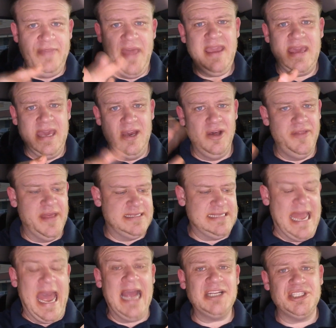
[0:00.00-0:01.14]
and they kill this.
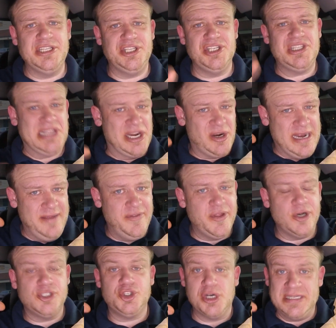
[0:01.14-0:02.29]
Actually, just even their
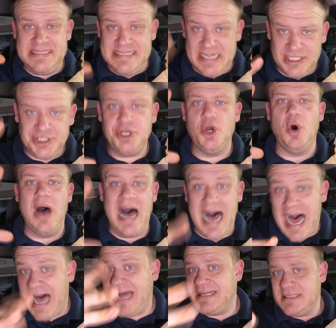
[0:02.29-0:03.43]
traditional
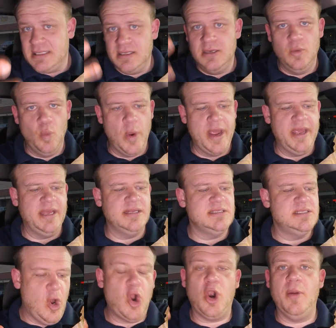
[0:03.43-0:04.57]
hot wings
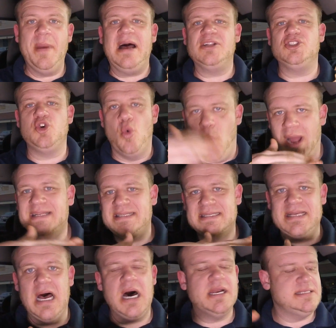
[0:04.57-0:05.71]
are about twice as
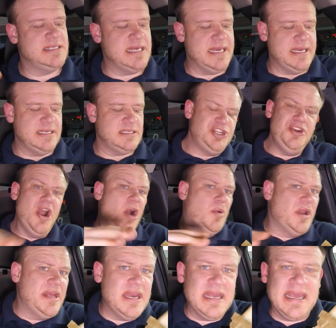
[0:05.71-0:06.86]
hot as these. So you're not
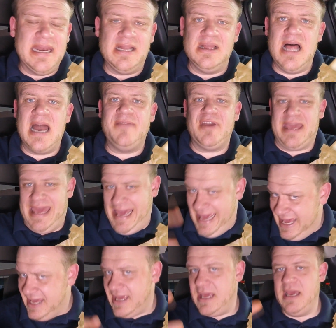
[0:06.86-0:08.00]
really gonna get a lot of a kick